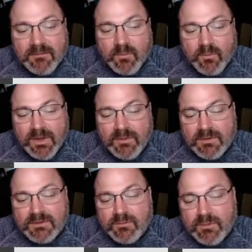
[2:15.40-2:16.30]
But
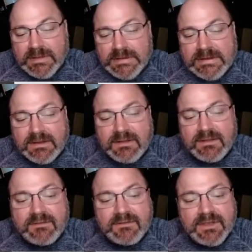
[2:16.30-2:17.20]
what's really neat
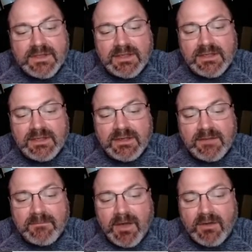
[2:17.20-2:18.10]
is the
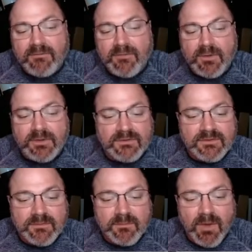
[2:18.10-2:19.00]
autofocus
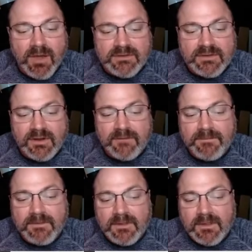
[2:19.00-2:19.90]
box here.
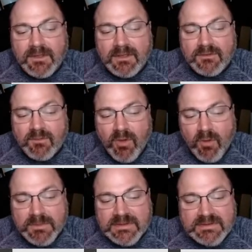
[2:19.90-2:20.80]
So we'll
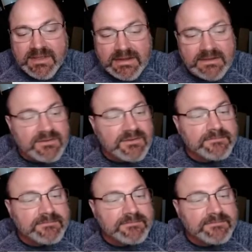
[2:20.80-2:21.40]
open the settings.